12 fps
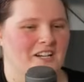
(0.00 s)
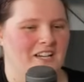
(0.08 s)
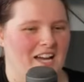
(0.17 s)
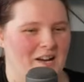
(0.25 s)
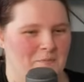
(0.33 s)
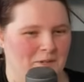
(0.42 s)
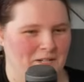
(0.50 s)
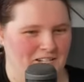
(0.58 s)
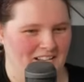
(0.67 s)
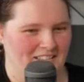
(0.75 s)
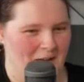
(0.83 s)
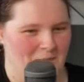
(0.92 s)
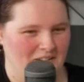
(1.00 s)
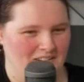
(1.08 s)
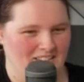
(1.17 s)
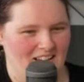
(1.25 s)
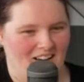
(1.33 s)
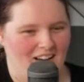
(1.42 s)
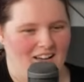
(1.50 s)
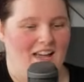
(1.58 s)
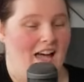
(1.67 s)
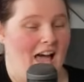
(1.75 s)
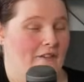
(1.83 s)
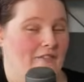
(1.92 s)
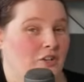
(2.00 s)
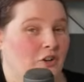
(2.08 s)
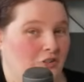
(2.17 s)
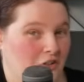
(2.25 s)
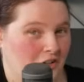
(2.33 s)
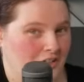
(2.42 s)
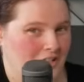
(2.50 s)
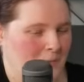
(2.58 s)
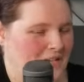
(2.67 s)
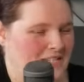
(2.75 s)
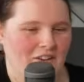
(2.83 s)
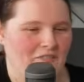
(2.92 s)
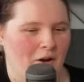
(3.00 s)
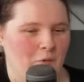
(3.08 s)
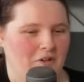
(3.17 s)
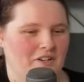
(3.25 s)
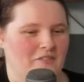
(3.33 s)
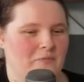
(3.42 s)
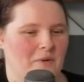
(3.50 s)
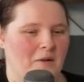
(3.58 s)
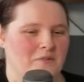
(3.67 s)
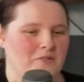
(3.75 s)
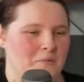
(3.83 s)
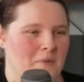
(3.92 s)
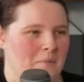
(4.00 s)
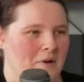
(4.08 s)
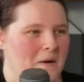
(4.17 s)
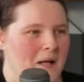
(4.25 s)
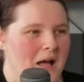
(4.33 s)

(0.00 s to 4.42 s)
Okay, I appreciate that because yeah, having not gotten it myself, I wouldn't have been able to remember.